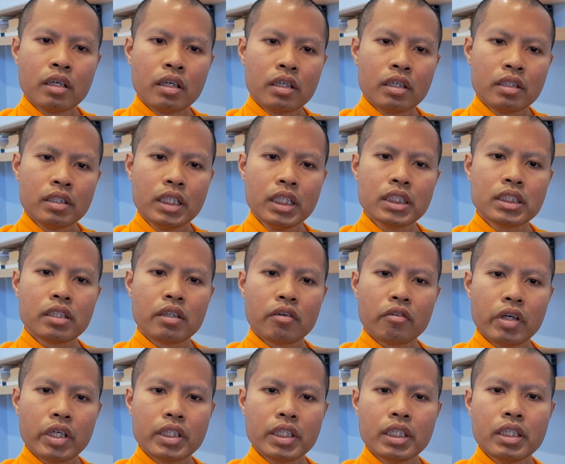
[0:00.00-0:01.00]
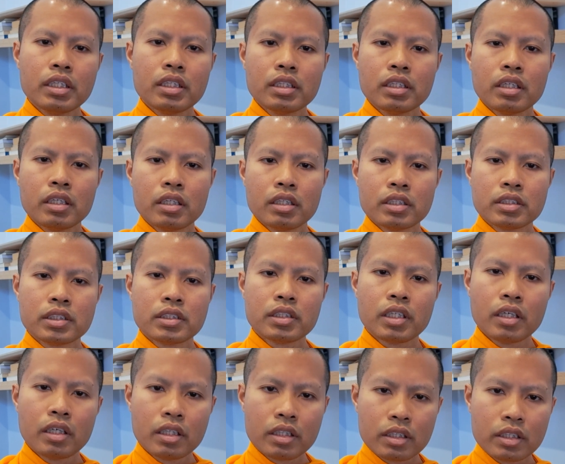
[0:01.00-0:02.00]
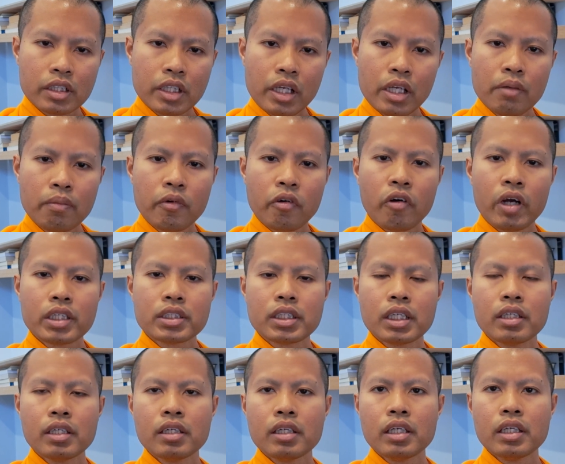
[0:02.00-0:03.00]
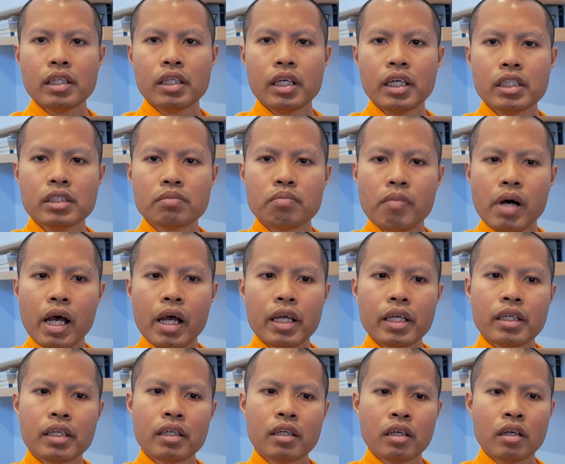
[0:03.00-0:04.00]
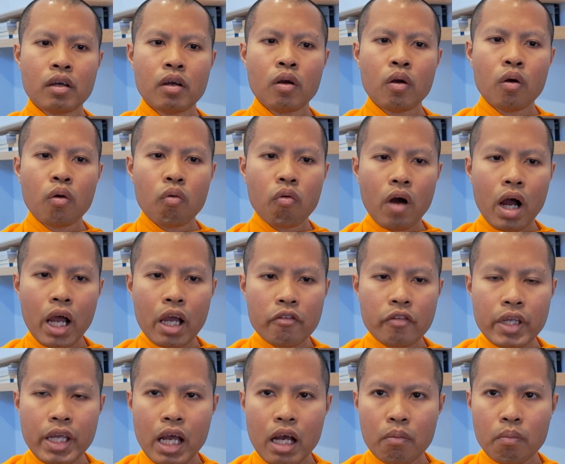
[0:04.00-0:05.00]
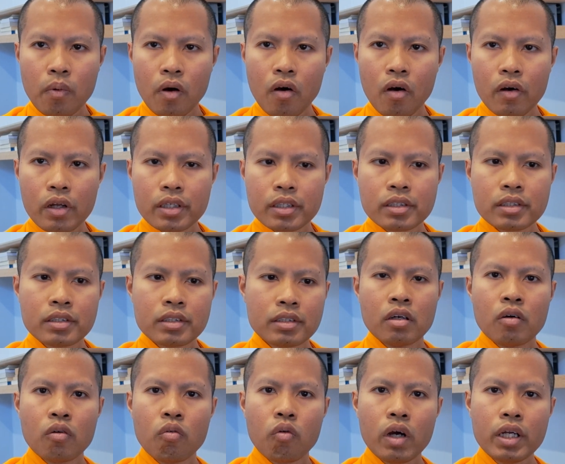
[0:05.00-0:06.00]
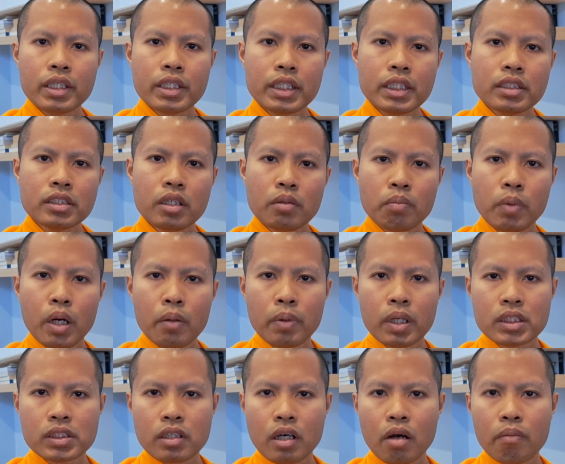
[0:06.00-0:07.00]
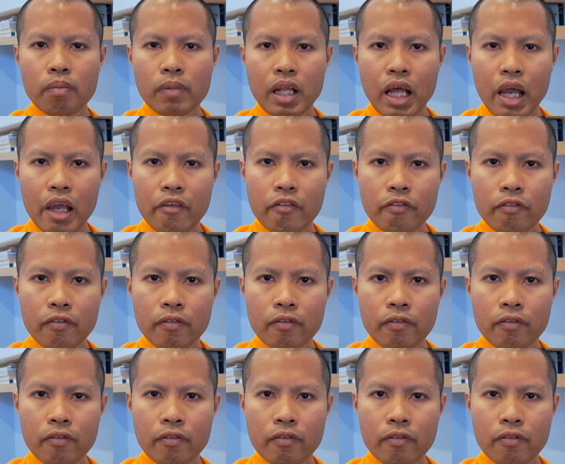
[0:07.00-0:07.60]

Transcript: This reading stirred deep questions in his mind: why we are born? What is the purpose of life?